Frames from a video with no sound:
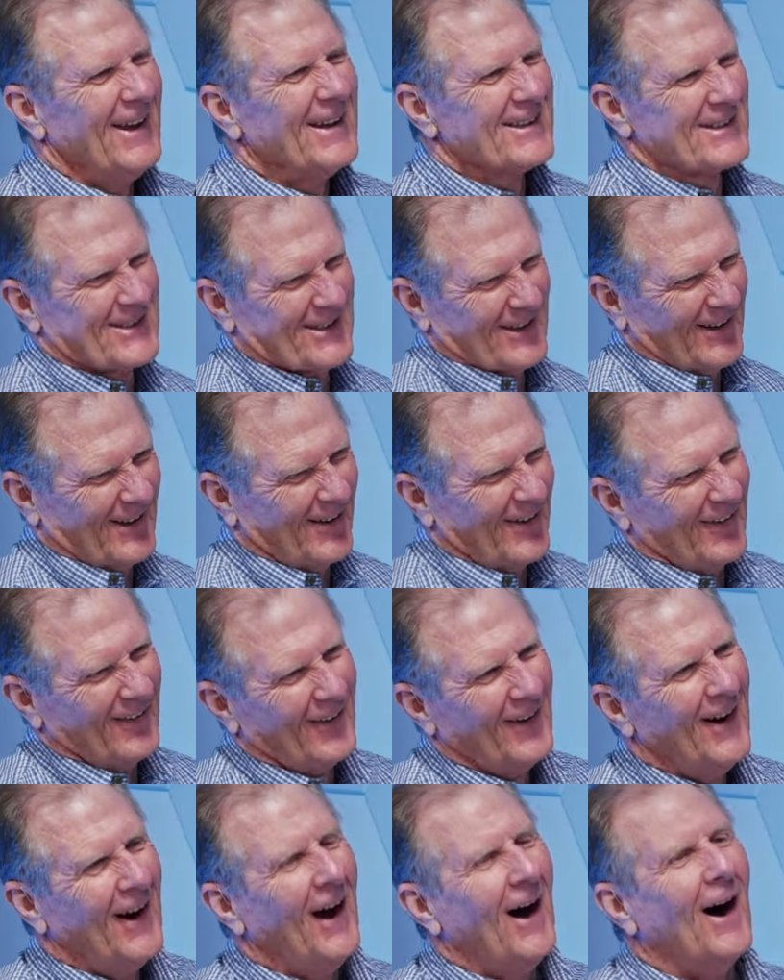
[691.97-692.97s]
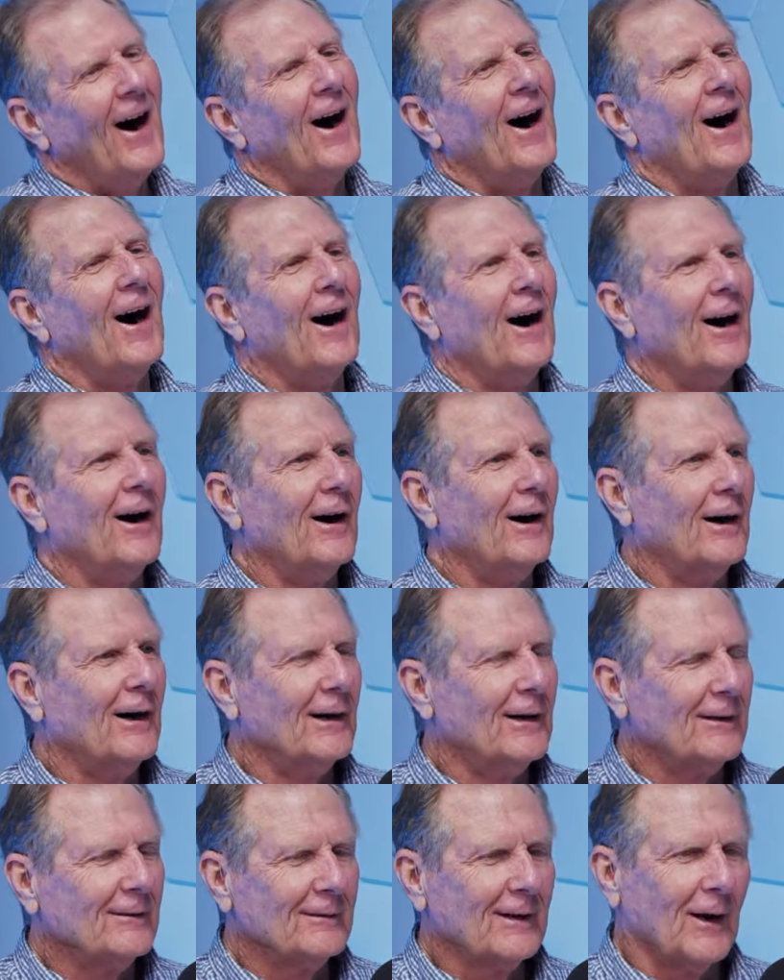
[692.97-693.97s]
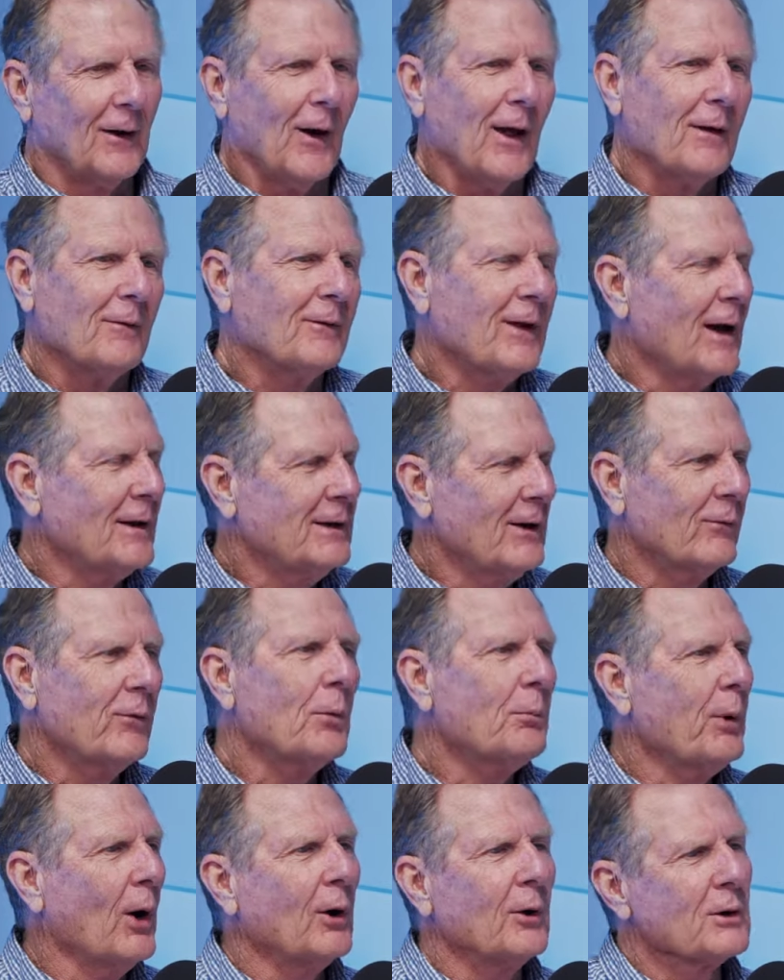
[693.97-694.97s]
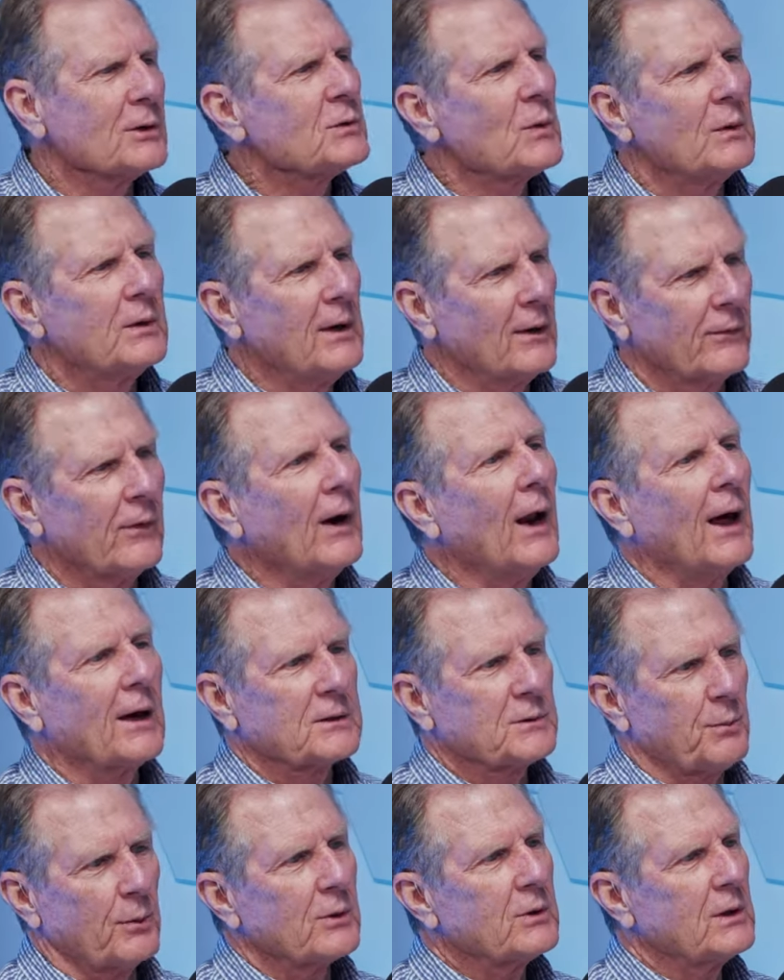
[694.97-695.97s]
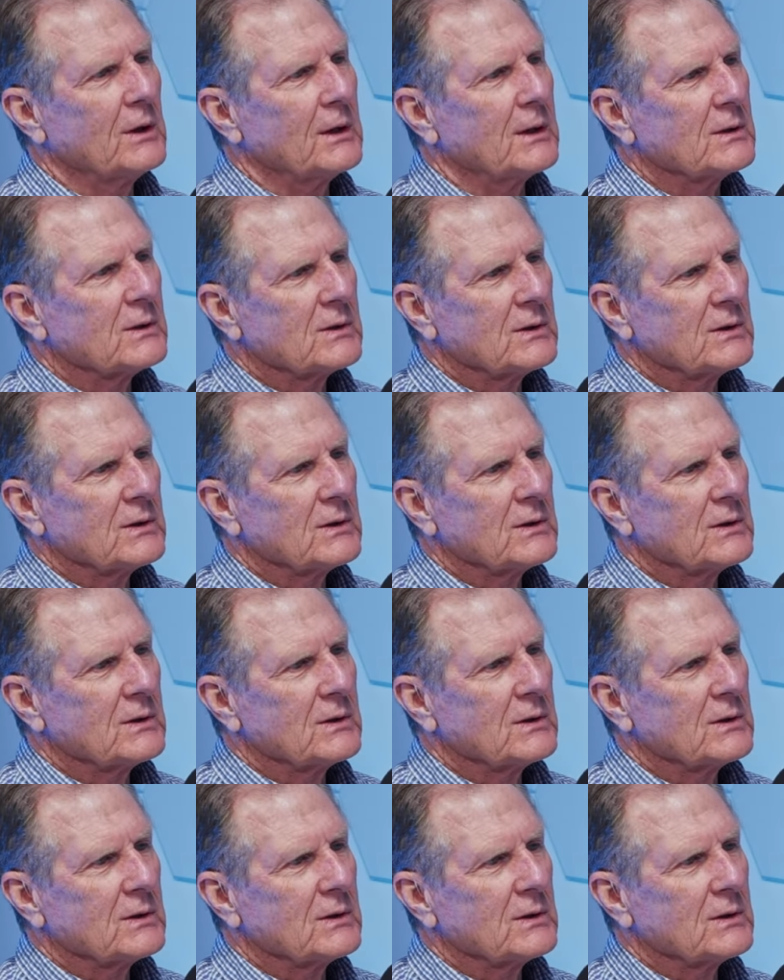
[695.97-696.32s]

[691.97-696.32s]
So, you know, I've got different partners with different expertise.